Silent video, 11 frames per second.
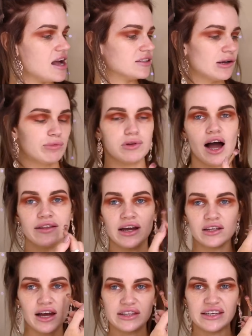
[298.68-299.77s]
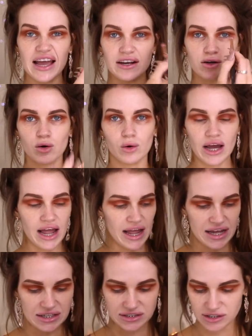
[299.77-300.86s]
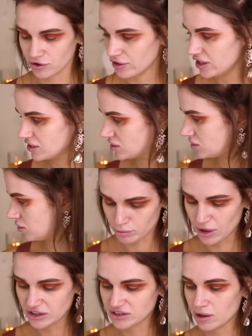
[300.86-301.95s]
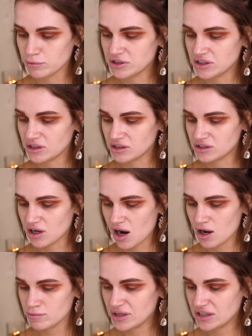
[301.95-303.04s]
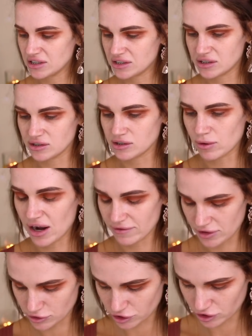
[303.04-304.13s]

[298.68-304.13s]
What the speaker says: and apply that in like the outer corner and the crease. The brush that I'm using this time is the Zoeva